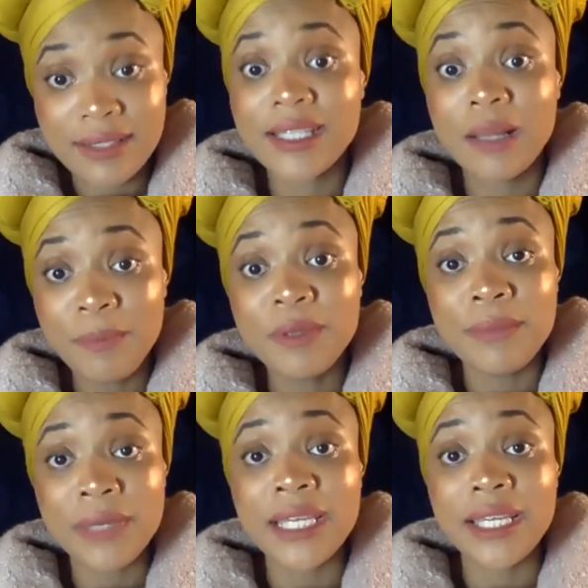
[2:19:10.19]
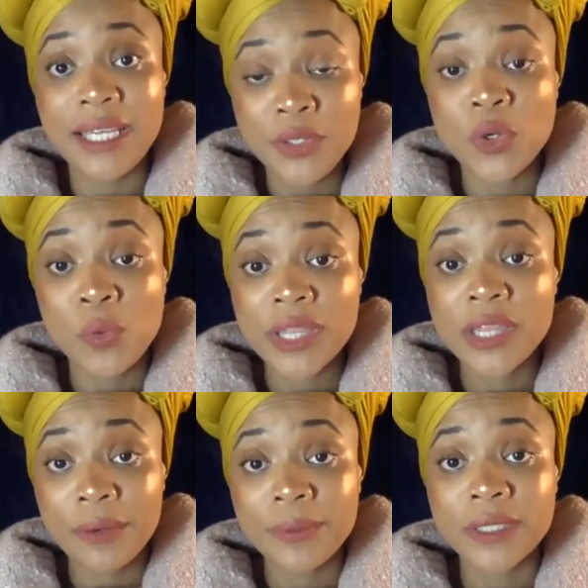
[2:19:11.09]
supplement and do it
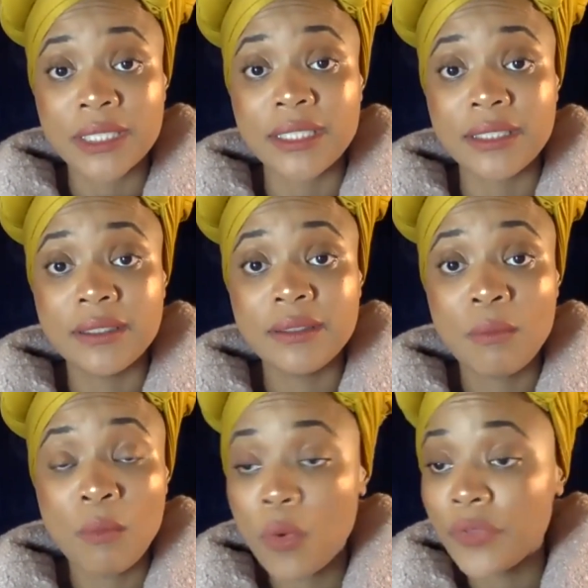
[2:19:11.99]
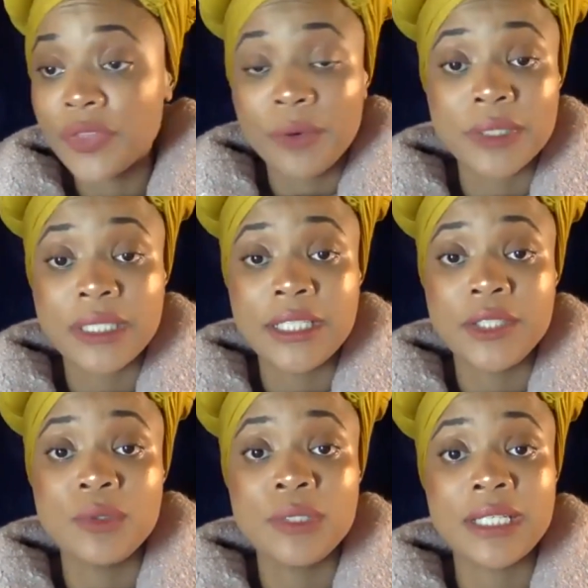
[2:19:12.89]
thoroughly, more thoroughly than
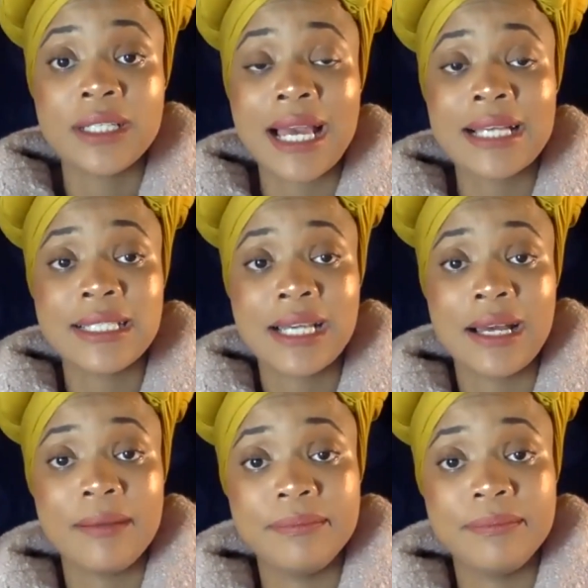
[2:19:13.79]
you did the last time.